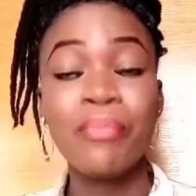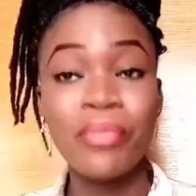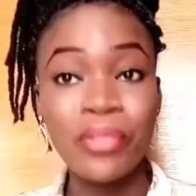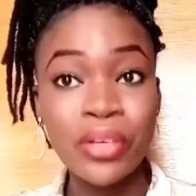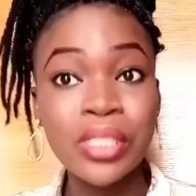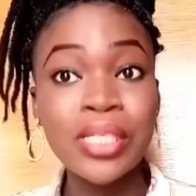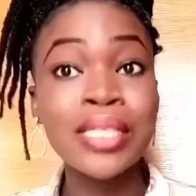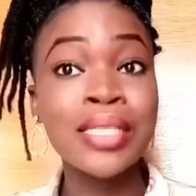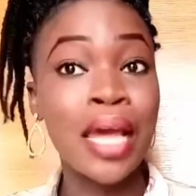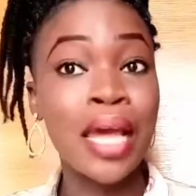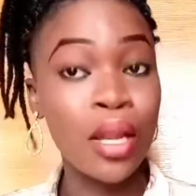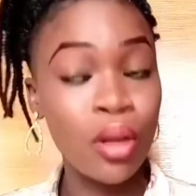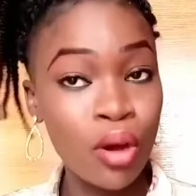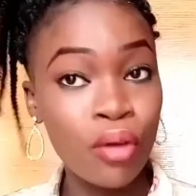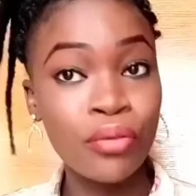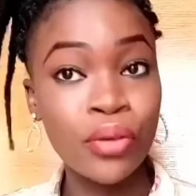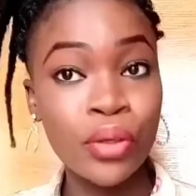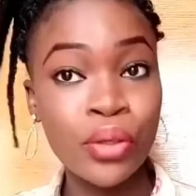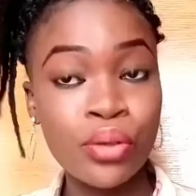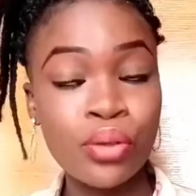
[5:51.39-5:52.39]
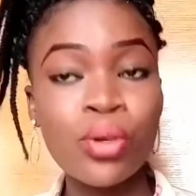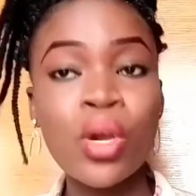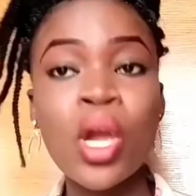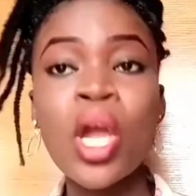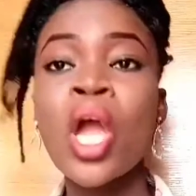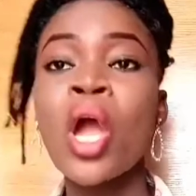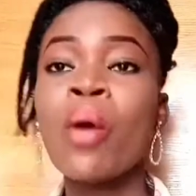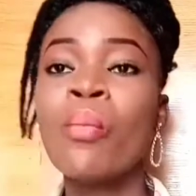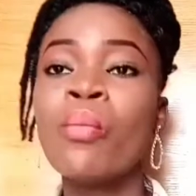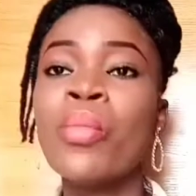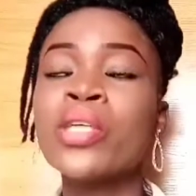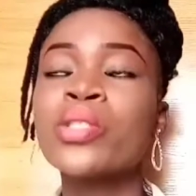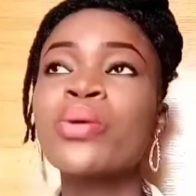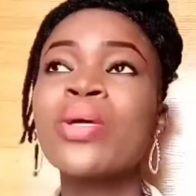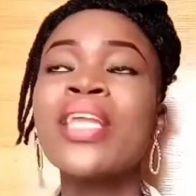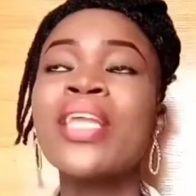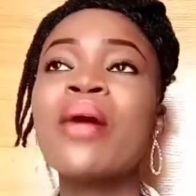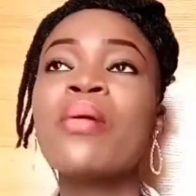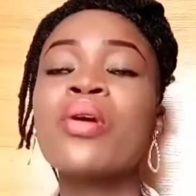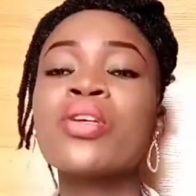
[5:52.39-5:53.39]
Bridget, I love you too. But when
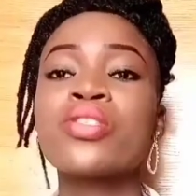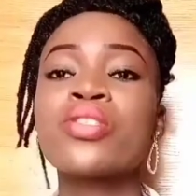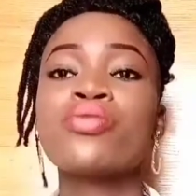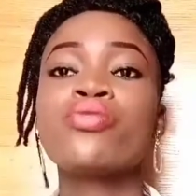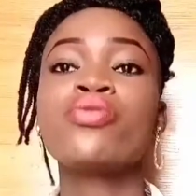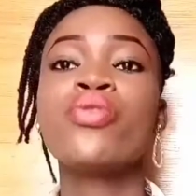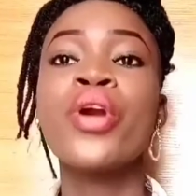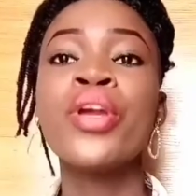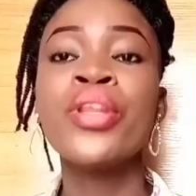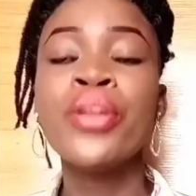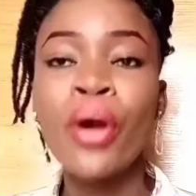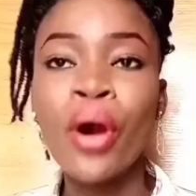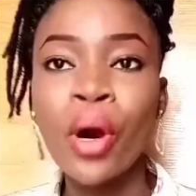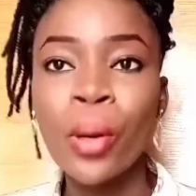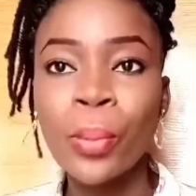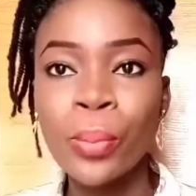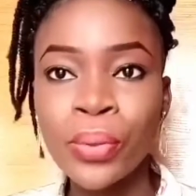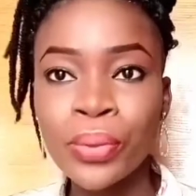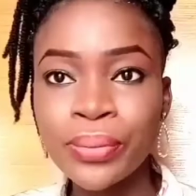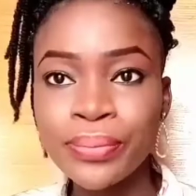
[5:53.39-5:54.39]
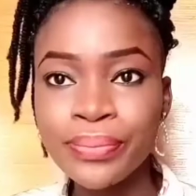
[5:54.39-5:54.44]
I was growing up,